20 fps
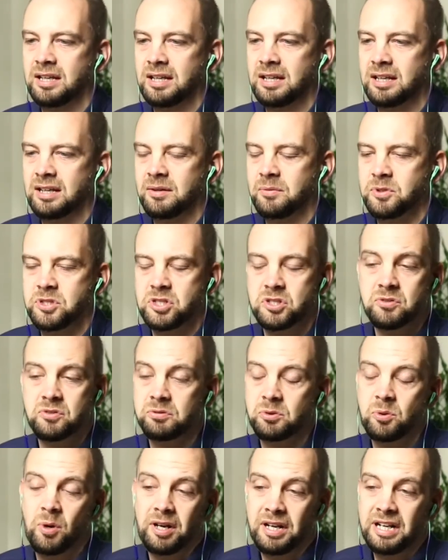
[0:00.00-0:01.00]
which is quite
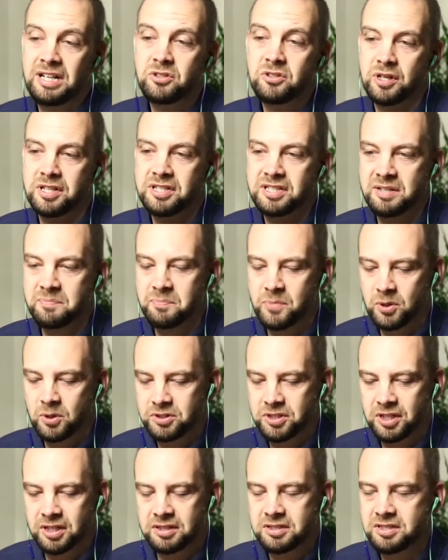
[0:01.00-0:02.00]
an interesting book
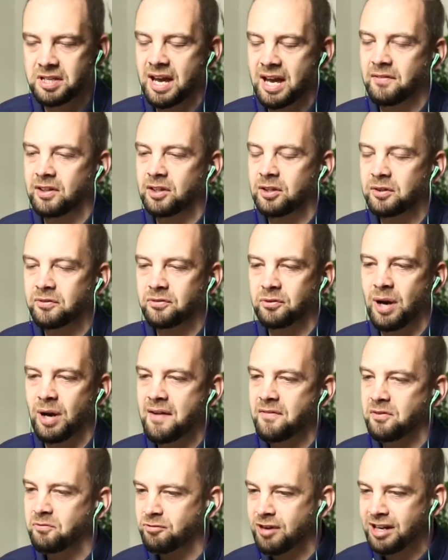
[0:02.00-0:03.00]
to have a look through. I haven't
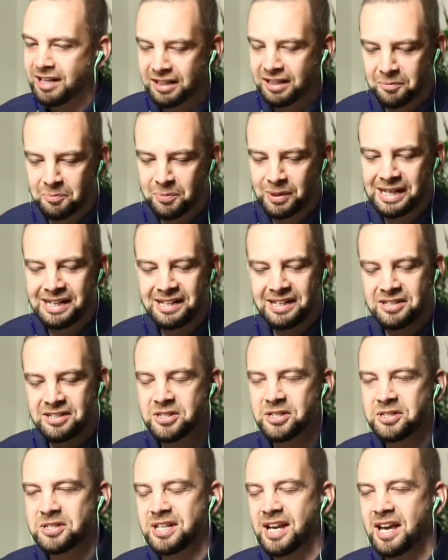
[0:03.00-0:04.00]
read it completely just
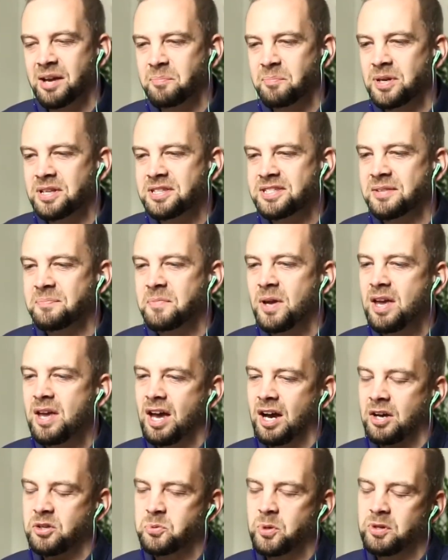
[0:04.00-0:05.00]
yet, but I was
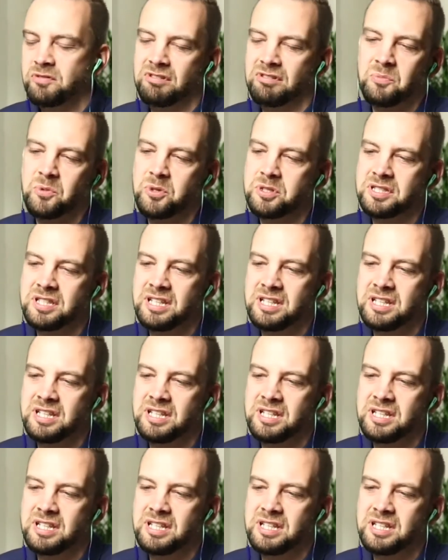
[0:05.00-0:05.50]
wondering, what's the